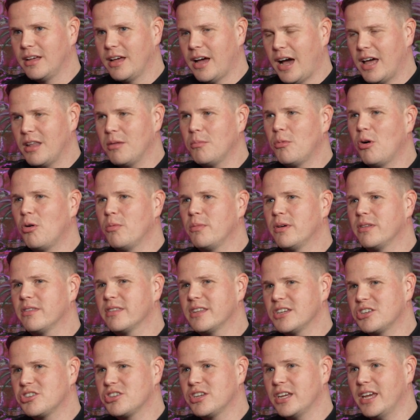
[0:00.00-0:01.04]
at the moment
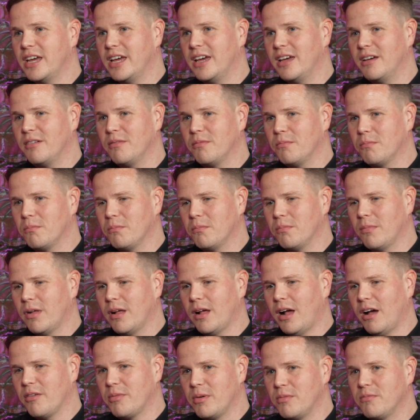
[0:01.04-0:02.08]
this year,
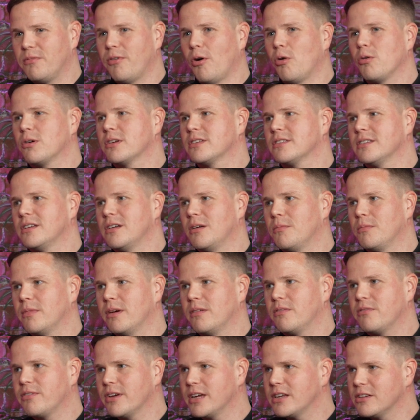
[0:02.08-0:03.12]
I've been focusing on my
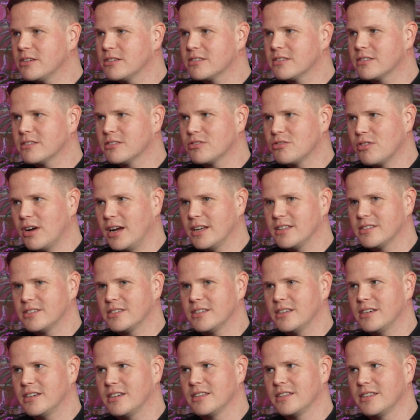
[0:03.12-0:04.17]
fitness, trying
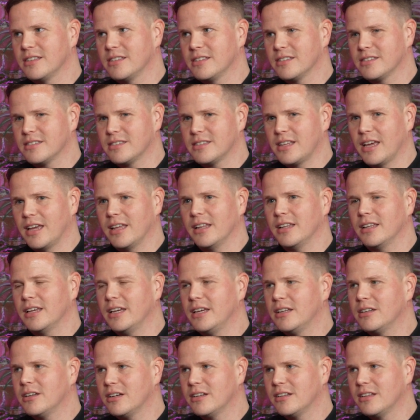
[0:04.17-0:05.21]
to stay
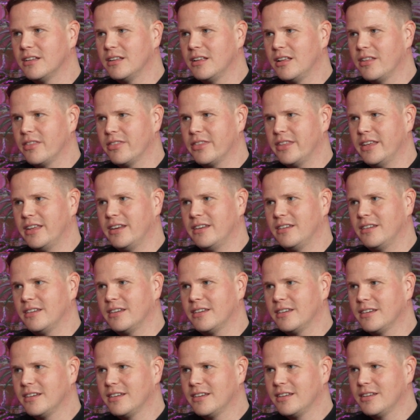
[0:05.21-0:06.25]
leaner than
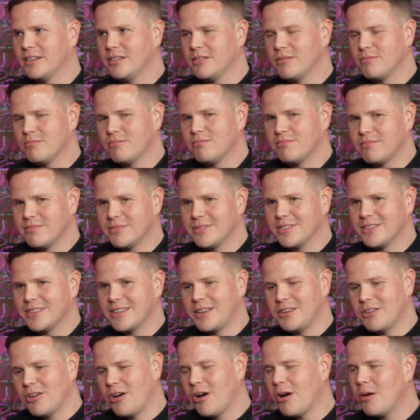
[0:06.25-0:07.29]

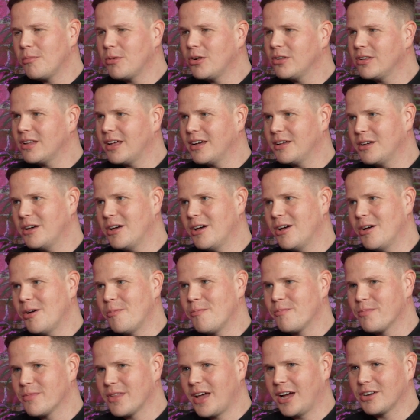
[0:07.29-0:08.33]
normal.
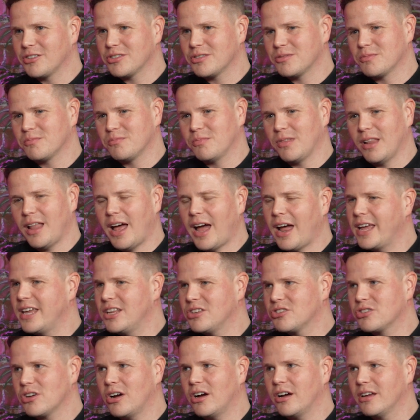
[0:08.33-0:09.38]
I
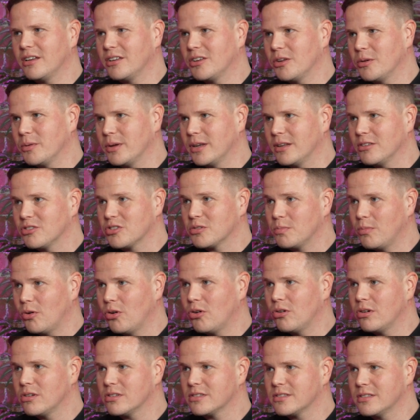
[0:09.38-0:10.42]
enjoy doing
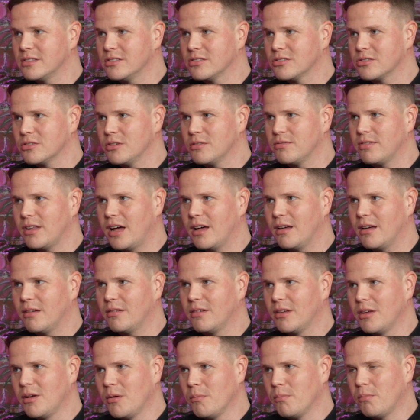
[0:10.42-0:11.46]
sports and stuff like
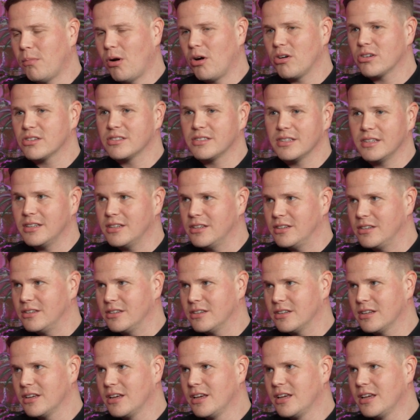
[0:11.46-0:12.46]
boxing and